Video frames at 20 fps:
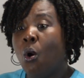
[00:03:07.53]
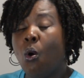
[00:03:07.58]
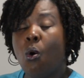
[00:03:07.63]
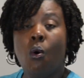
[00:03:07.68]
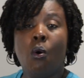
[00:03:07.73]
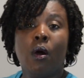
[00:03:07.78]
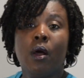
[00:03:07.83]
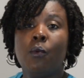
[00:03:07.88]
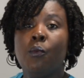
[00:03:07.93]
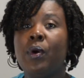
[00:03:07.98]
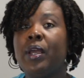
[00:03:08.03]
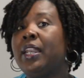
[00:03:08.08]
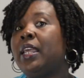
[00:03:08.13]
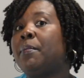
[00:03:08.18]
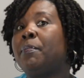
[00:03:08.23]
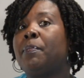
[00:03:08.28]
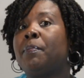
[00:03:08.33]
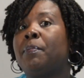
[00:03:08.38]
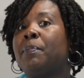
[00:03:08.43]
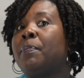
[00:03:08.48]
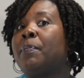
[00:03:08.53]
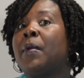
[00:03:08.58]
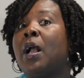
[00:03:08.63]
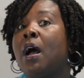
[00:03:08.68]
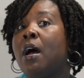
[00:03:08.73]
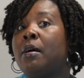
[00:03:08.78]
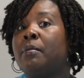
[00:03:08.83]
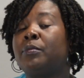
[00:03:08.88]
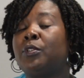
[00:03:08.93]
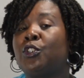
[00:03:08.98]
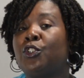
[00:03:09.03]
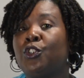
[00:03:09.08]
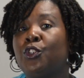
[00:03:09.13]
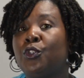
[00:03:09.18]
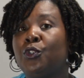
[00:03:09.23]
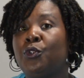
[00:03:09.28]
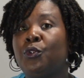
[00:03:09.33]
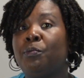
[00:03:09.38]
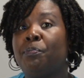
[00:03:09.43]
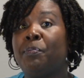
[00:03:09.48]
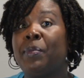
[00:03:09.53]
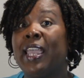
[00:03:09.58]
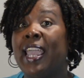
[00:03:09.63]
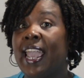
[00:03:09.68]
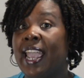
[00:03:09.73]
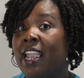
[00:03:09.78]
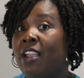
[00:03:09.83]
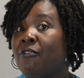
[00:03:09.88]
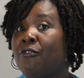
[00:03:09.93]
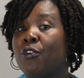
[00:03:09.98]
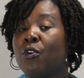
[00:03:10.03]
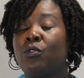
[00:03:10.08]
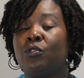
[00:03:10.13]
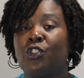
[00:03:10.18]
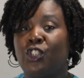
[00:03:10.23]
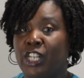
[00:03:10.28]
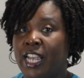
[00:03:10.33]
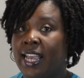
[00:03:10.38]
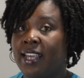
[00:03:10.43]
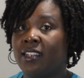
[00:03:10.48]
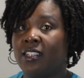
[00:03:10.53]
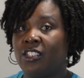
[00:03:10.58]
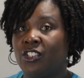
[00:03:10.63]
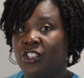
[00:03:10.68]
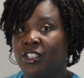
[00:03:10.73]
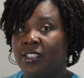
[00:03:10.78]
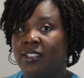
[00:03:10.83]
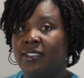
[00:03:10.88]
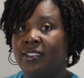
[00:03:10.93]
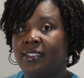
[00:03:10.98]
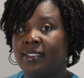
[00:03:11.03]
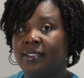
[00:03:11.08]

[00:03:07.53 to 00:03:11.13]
or when it comes to behavioral challenges?